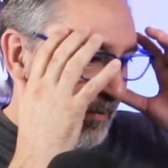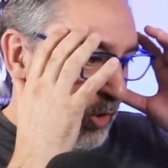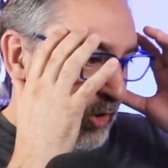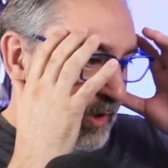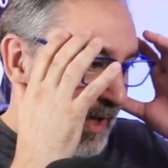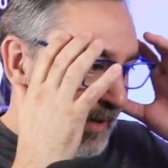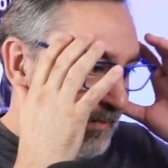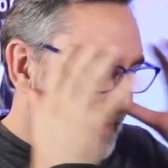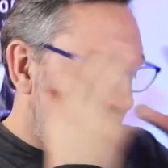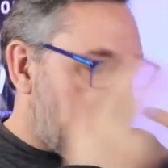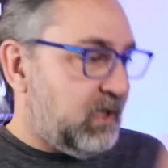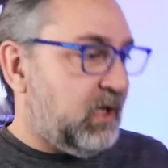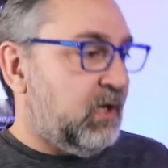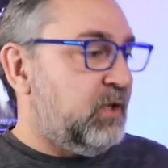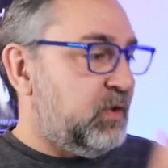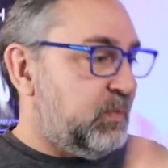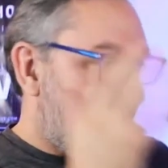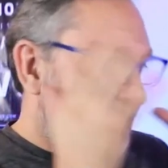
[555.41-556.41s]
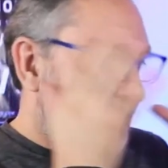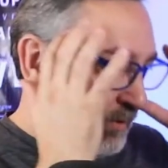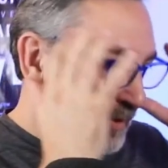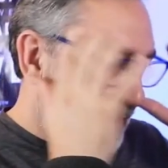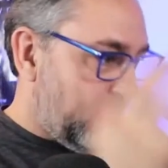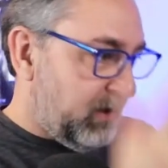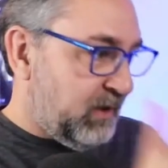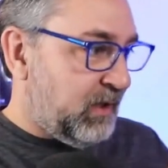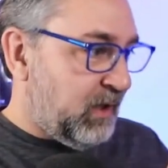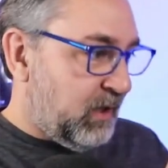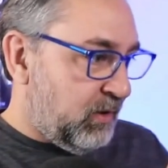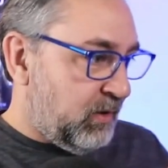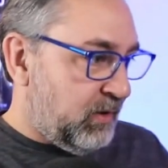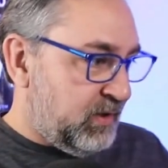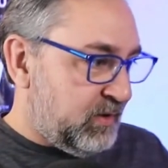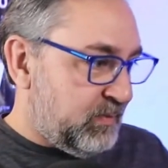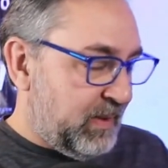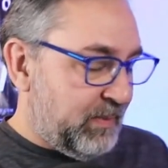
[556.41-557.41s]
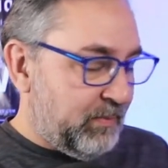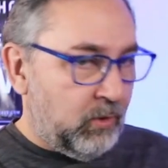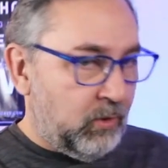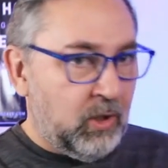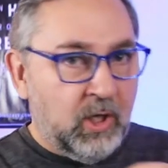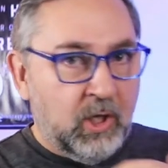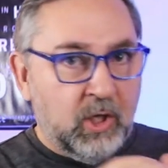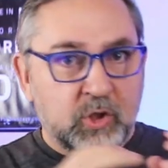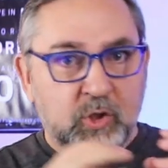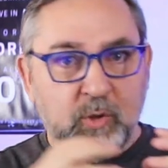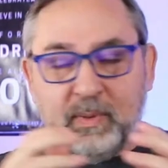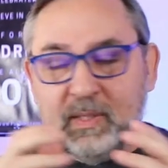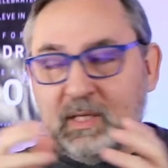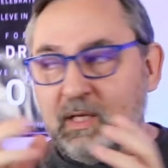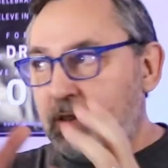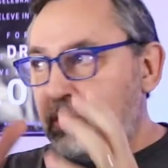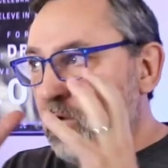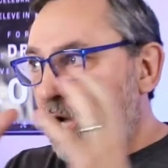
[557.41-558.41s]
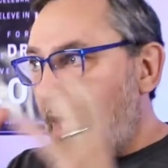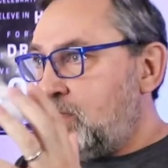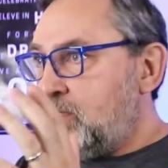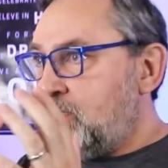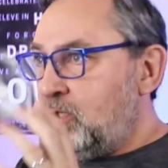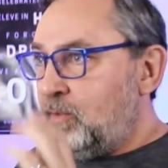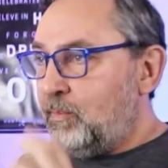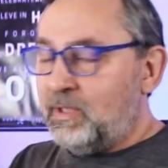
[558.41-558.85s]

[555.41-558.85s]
okay, I'm taking care of these people, taking care of these people, to being a thought leader?